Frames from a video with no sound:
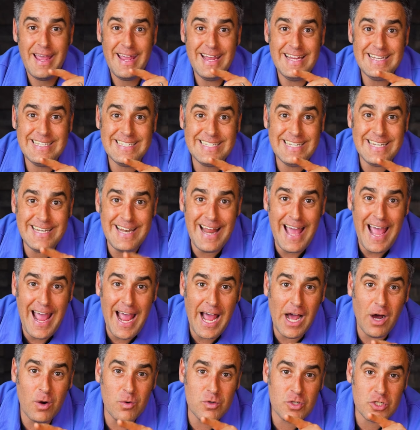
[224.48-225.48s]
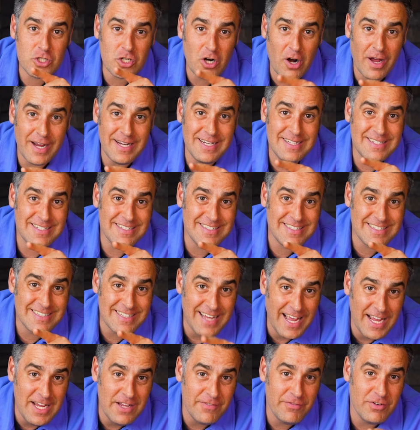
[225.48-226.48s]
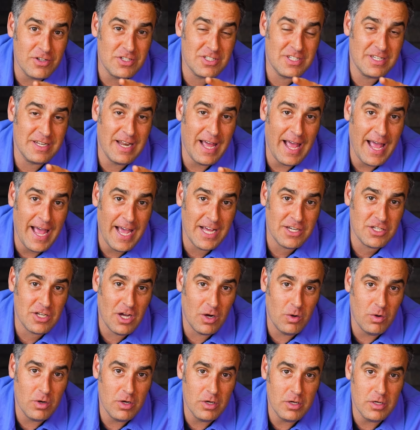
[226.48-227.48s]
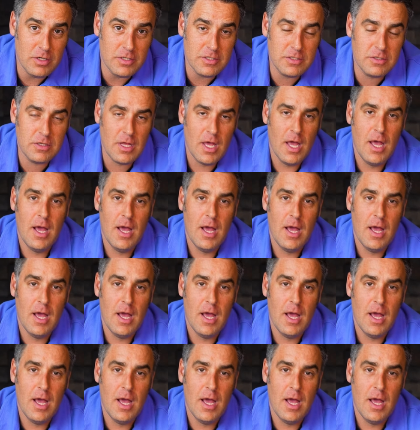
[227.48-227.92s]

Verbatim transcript: is now trying to save us in adulthood